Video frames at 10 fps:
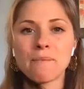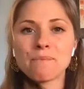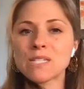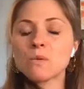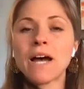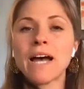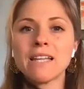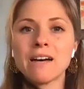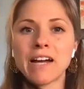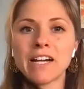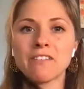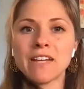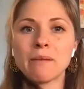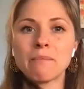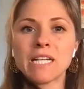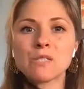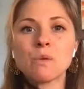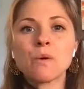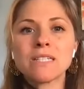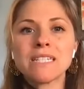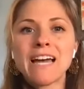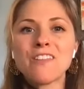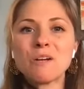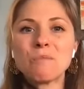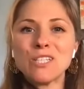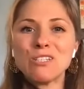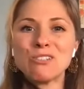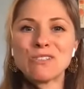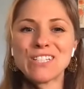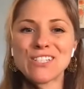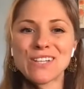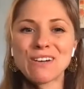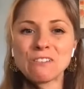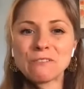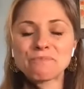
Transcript: This is why I love Ayurveda, because we work together, but you do it yourself.